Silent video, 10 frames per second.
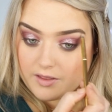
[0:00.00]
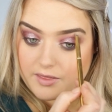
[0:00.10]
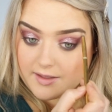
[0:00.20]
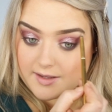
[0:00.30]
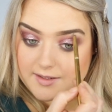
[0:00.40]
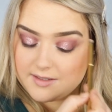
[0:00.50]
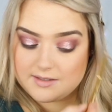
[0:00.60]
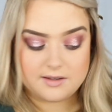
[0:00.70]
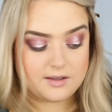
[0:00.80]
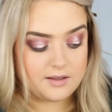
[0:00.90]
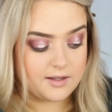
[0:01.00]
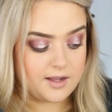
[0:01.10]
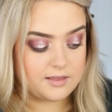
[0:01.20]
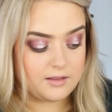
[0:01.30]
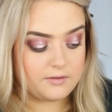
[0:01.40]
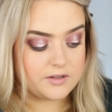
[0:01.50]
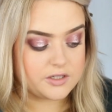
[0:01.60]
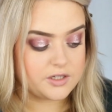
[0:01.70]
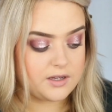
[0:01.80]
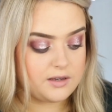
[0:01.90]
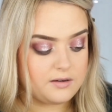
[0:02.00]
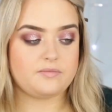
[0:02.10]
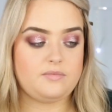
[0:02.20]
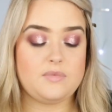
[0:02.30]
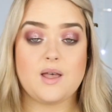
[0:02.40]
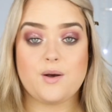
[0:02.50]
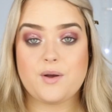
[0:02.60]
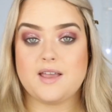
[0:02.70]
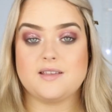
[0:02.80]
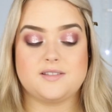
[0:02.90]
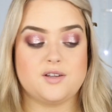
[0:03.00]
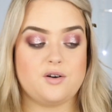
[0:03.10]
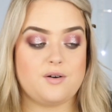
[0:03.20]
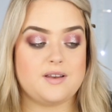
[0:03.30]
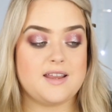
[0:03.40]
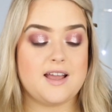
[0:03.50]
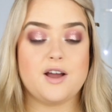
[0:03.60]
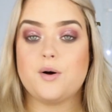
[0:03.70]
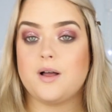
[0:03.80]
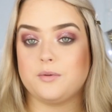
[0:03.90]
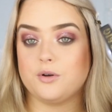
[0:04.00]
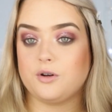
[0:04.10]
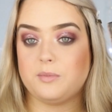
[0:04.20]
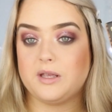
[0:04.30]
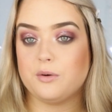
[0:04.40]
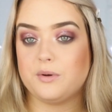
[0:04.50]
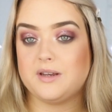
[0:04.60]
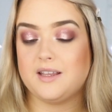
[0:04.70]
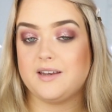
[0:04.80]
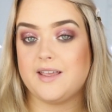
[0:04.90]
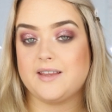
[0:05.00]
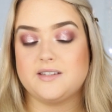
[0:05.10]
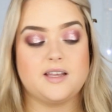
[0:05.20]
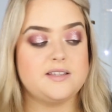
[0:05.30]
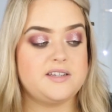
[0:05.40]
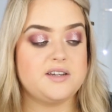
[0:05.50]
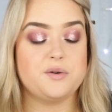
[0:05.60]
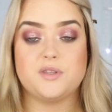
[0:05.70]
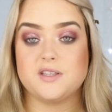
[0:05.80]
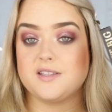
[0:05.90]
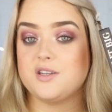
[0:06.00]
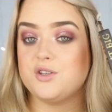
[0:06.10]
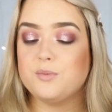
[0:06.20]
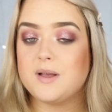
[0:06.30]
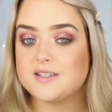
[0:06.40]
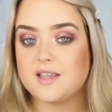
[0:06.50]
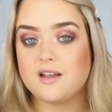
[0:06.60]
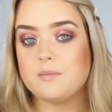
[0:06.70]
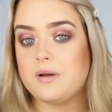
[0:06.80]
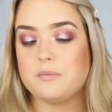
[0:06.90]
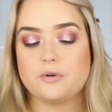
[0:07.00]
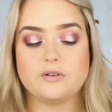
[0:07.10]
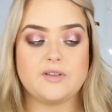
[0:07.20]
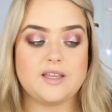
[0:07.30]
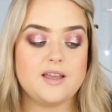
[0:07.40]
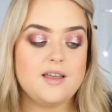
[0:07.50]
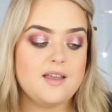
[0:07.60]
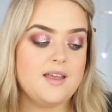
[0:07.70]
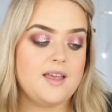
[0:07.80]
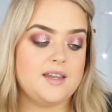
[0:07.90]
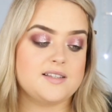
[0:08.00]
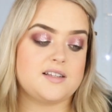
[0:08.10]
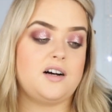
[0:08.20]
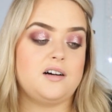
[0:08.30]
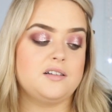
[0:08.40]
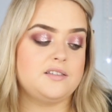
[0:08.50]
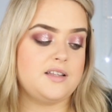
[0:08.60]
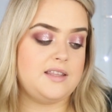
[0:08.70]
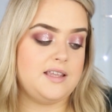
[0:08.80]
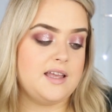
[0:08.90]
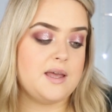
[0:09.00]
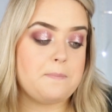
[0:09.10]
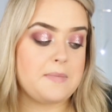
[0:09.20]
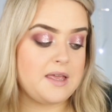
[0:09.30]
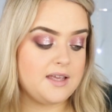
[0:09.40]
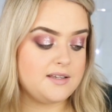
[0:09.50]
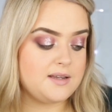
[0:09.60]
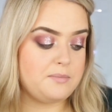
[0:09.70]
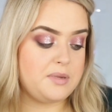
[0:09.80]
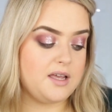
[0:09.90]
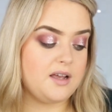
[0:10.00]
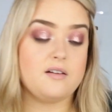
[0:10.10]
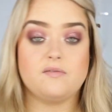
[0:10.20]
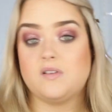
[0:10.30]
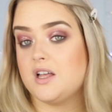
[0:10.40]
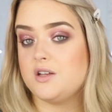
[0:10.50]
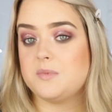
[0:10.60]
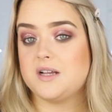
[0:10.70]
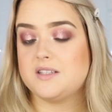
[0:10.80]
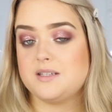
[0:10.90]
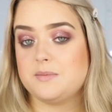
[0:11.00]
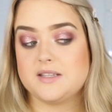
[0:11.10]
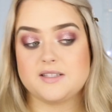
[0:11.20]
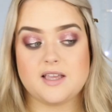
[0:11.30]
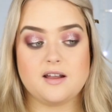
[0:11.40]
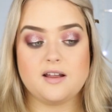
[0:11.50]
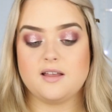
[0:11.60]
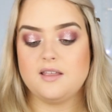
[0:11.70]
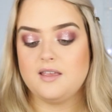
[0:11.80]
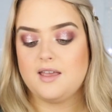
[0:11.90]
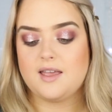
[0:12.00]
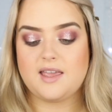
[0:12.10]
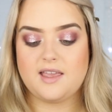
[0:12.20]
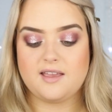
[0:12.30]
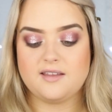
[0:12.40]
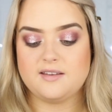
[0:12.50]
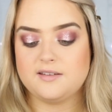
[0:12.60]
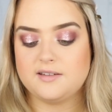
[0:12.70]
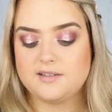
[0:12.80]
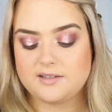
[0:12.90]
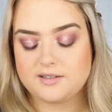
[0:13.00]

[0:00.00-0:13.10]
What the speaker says: this. Like, I love this shade. Okay, so now I'm going to be going in and testing out this new mascara by Morphe. It is called the Make It Big Volumizing Mascara, and